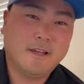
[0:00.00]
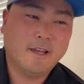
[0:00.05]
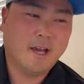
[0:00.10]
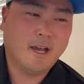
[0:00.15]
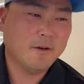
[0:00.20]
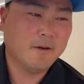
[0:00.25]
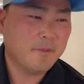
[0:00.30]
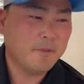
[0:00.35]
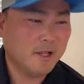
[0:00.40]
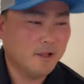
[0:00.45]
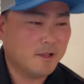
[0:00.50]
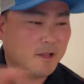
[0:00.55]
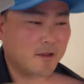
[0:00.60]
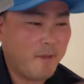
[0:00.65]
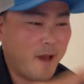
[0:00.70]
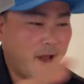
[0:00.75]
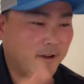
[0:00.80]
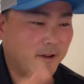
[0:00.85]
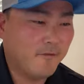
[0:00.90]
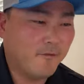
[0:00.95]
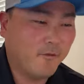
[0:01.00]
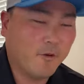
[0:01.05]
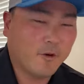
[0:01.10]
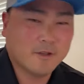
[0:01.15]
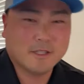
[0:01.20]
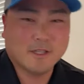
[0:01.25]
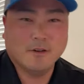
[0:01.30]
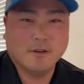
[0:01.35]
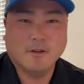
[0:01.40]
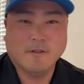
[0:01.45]
I'm gonna be looking back and forth,
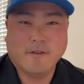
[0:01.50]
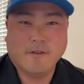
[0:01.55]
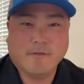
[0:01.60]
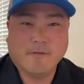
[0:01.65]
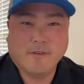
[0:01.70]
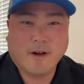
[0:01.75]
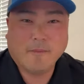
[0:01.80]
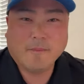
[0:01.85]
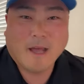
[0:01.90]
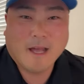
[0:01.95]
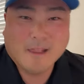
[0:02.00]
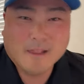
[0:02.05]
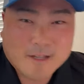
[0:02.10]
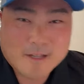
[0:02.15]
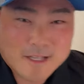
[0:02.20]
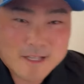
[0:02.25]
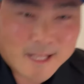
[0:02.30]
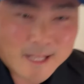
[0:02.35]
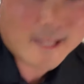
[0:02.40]
so if I'm not looking at